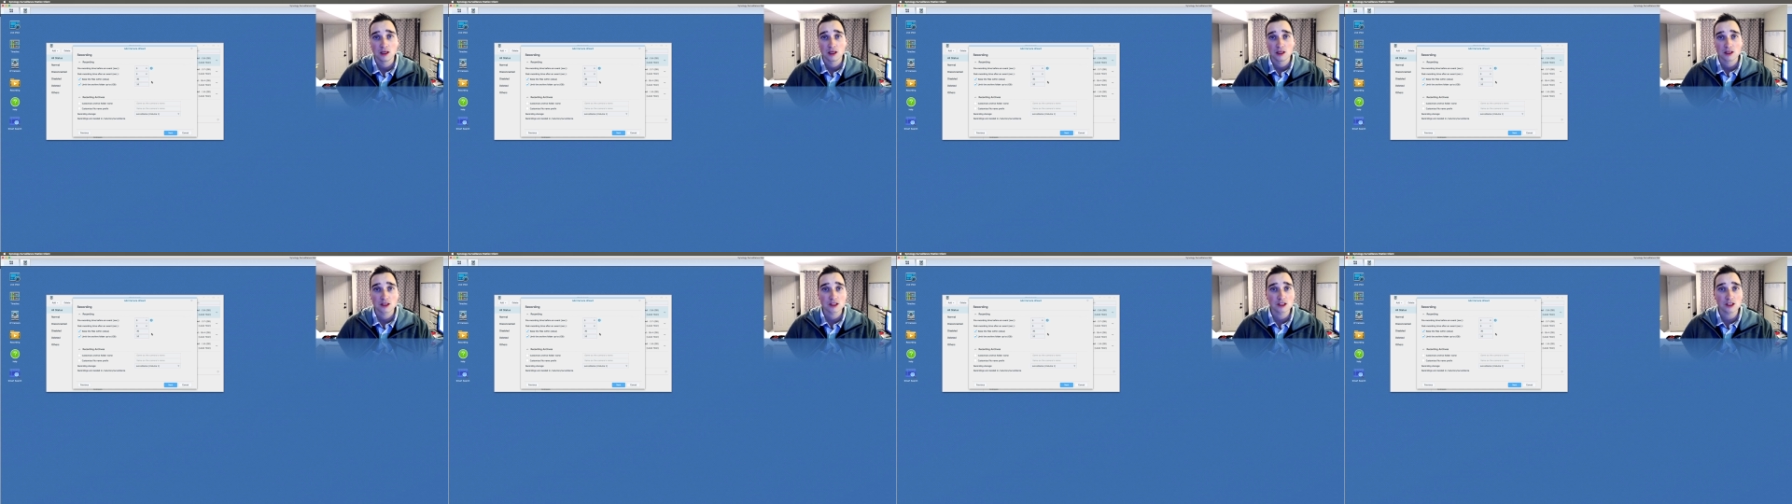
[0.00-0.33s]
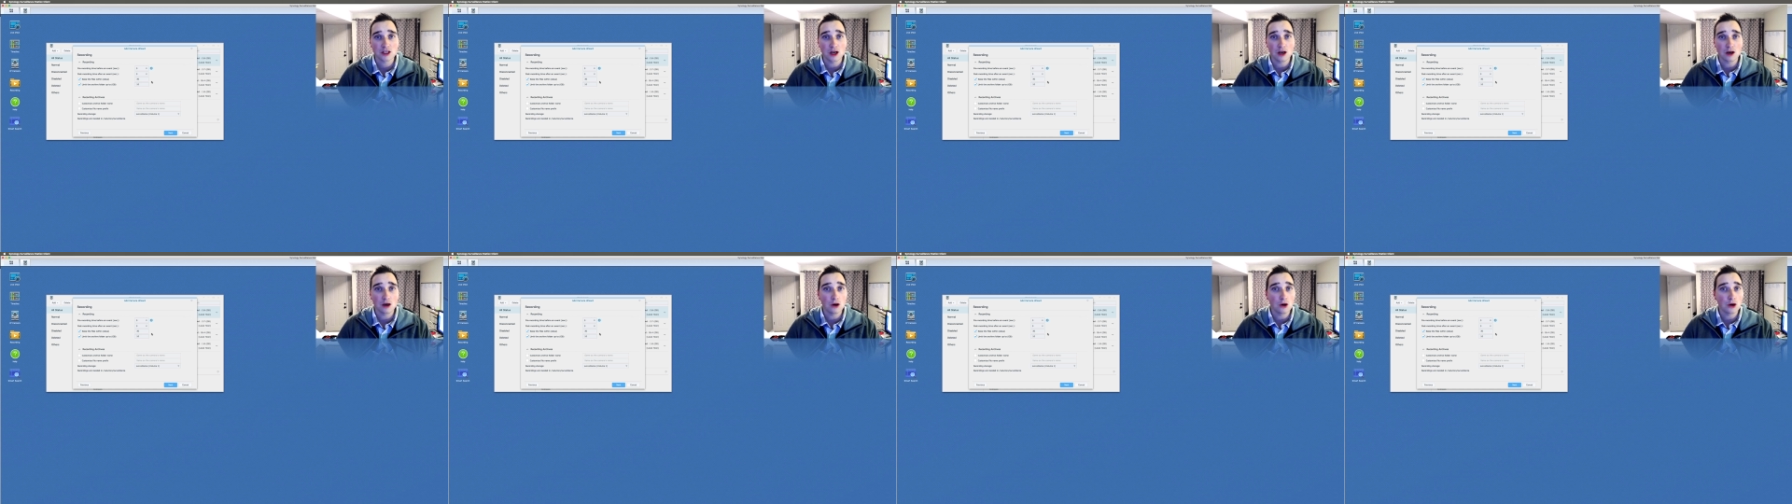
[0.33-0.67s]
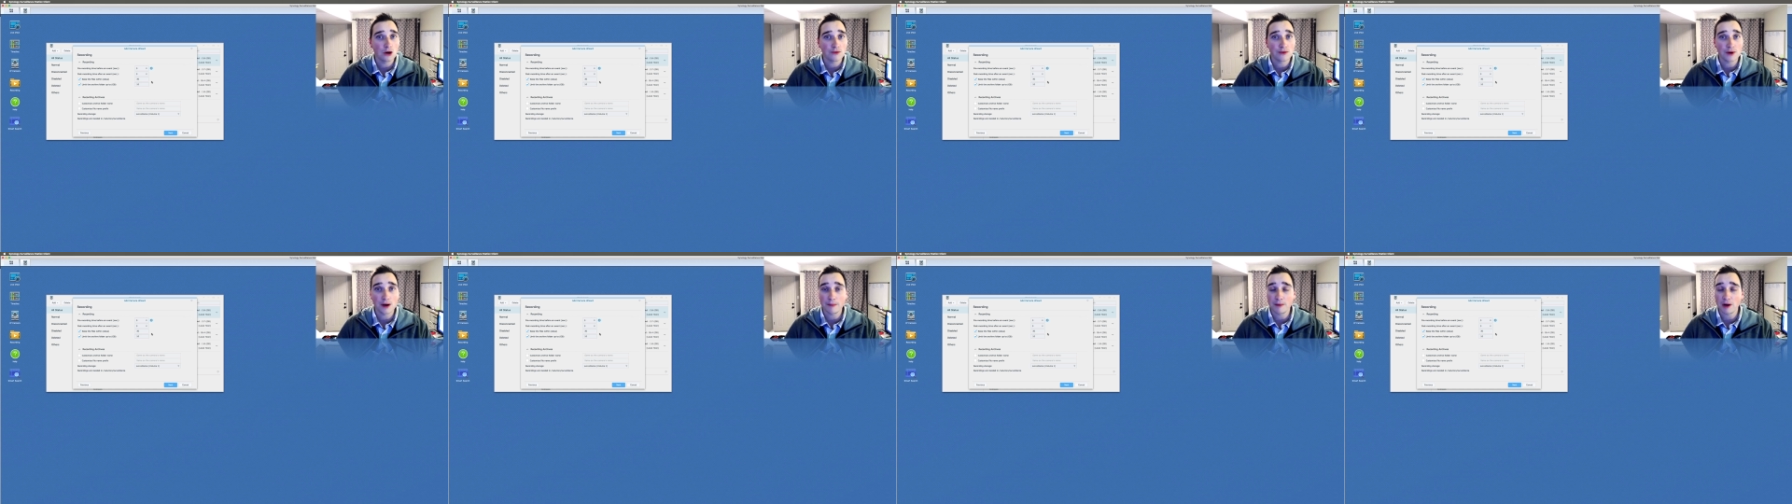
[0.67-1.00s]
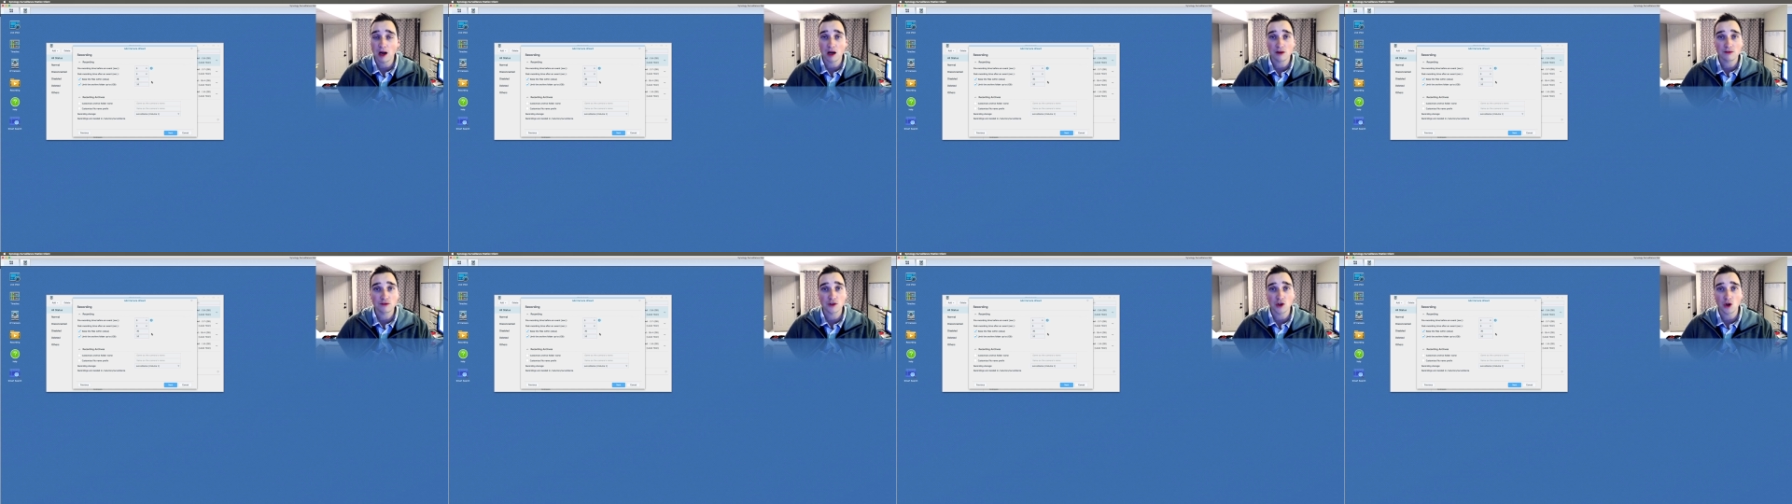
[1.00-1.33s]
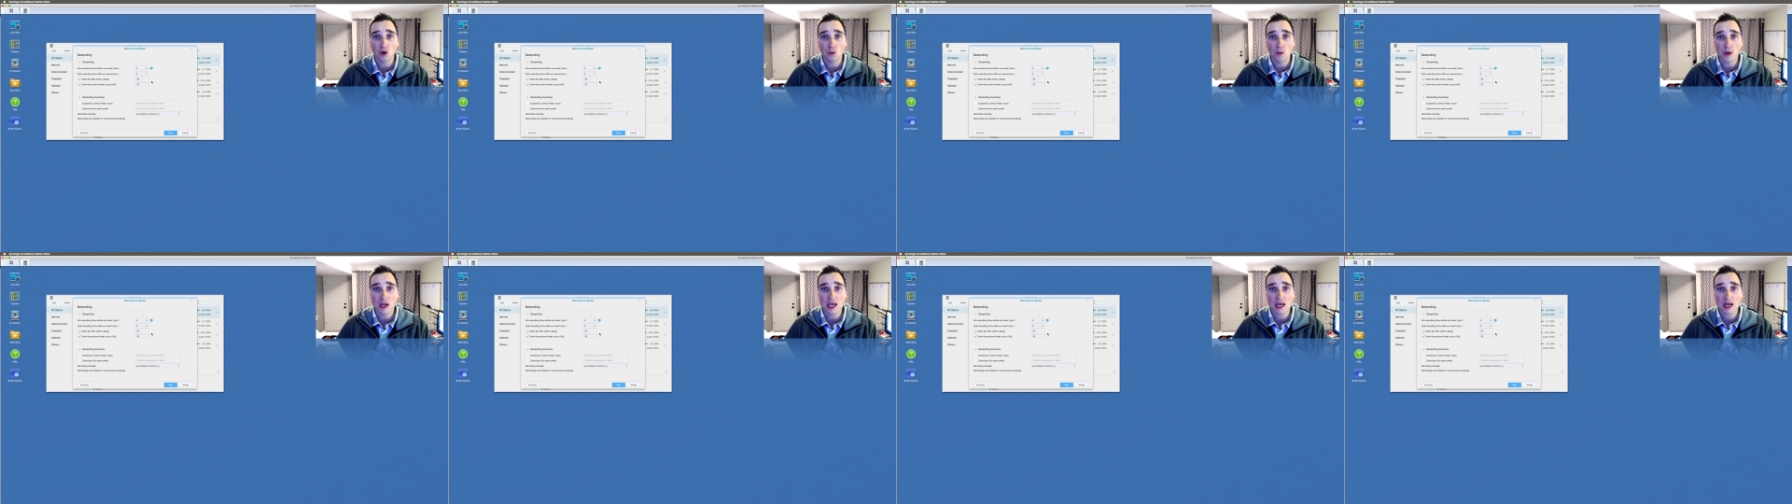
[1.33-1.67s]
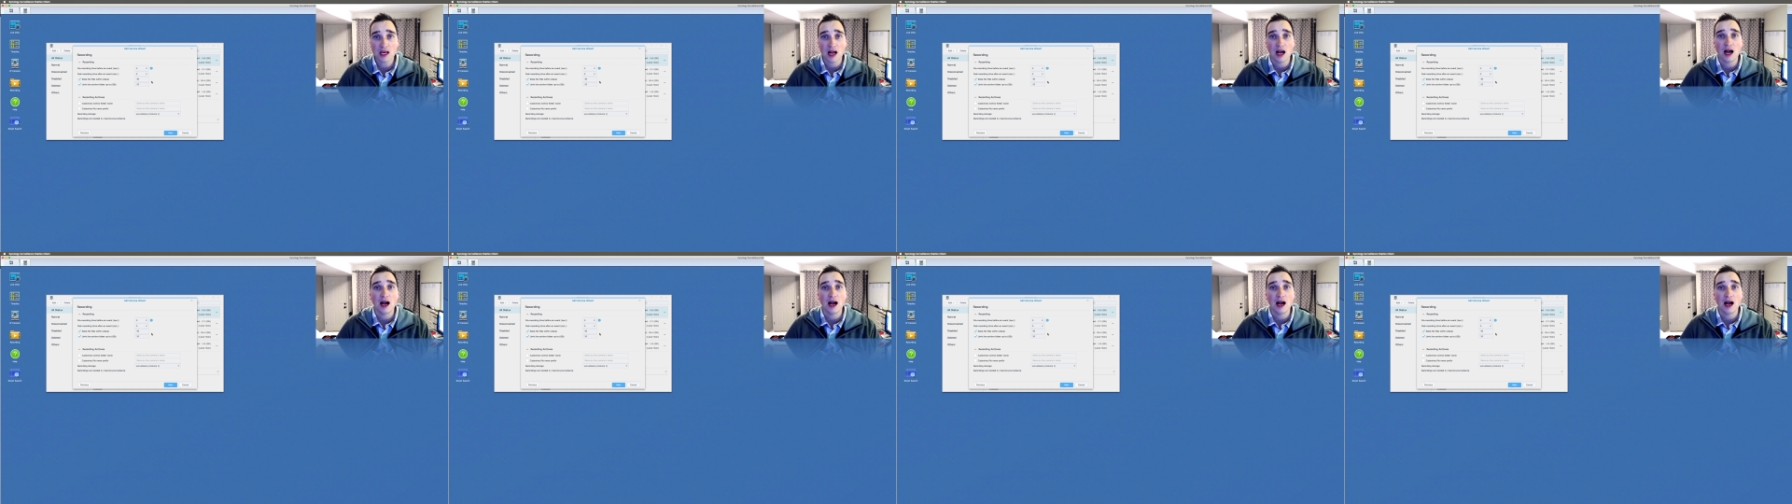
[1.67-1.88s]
So if I'm gone for a week,